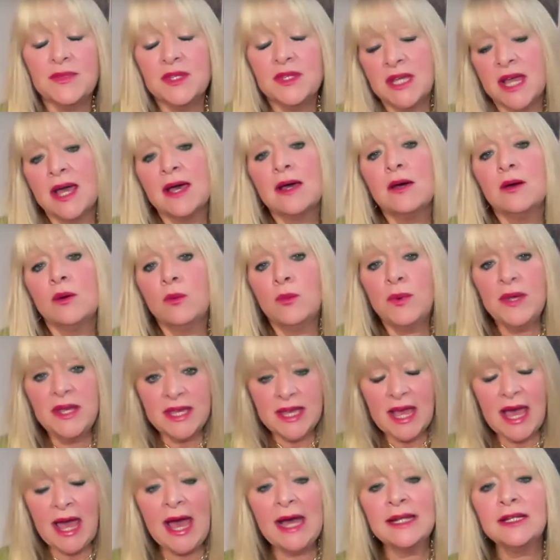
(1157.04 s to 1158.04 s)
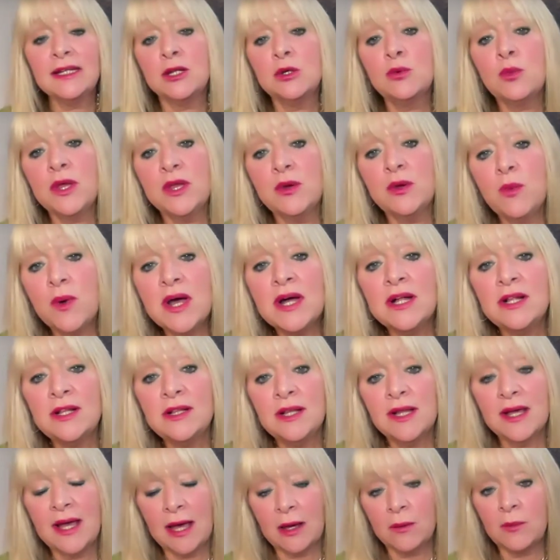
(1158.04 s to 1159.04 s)
Yeah, we can and we
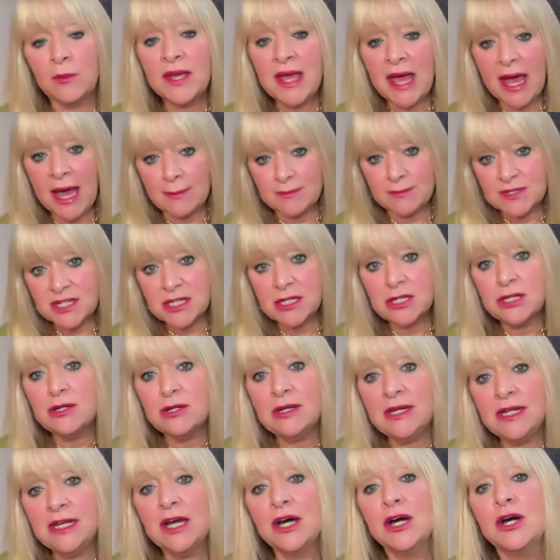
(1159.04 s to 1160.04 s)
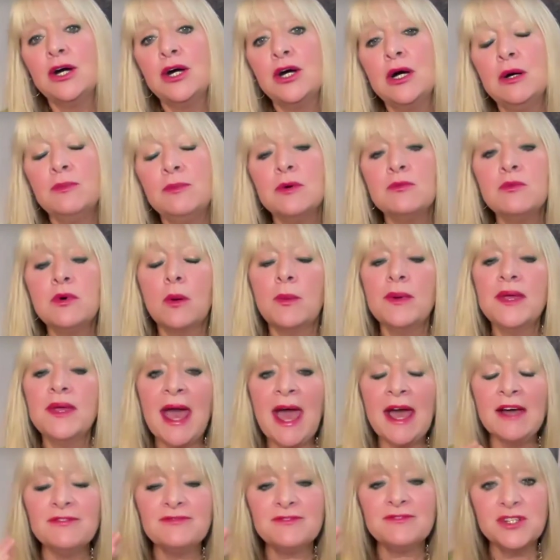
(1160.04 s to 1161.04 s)
will, and we absolutely are. But what we
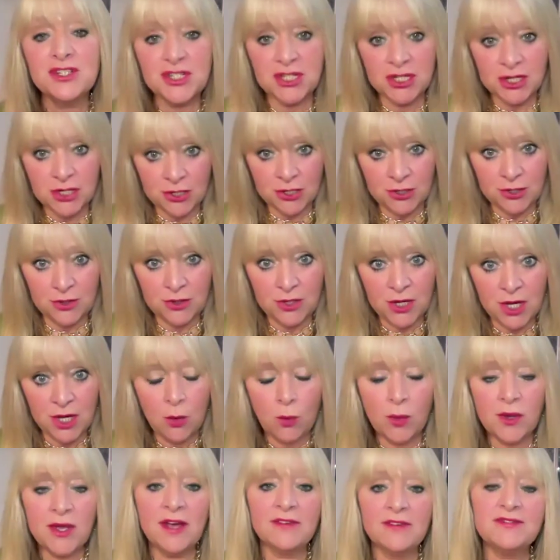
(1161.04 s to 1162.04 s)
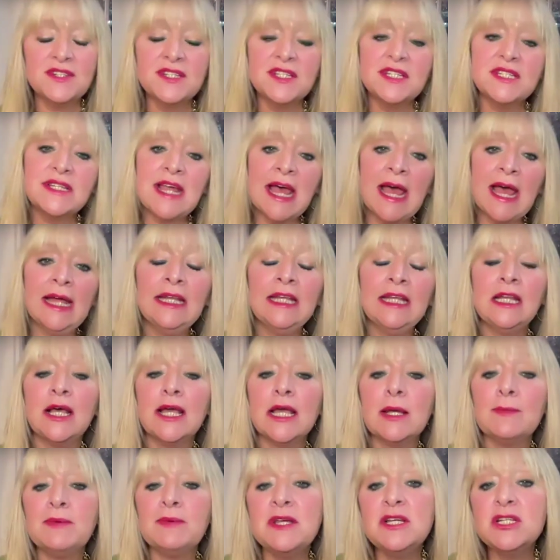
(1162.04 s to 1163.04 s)
have to do, we have to stand
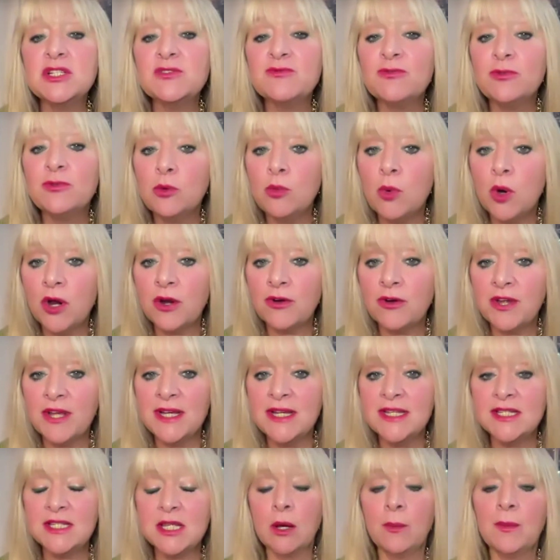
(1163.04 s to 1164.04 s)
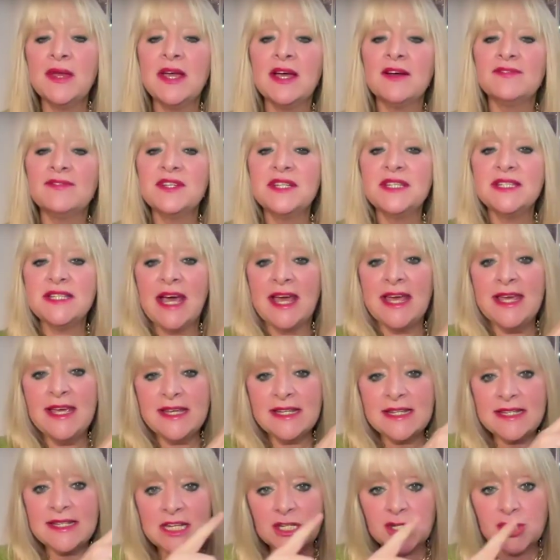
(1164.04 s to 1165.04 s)
like peaceful warriors and we have to
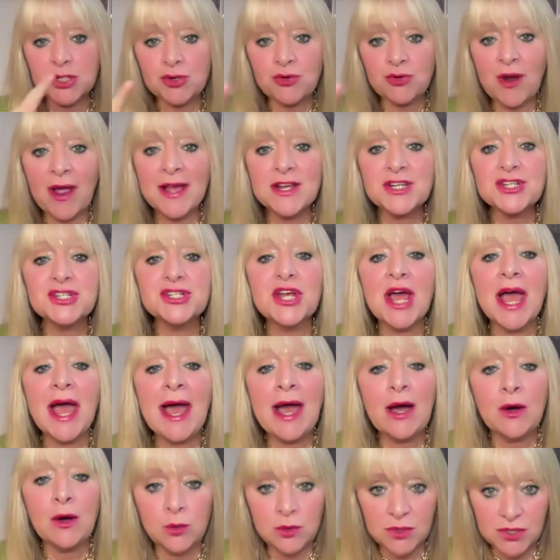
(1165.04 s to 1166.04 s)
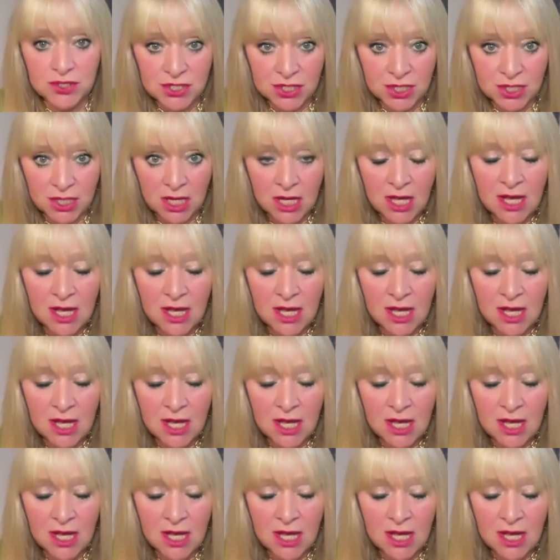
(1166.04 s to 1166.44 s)
take the trash out.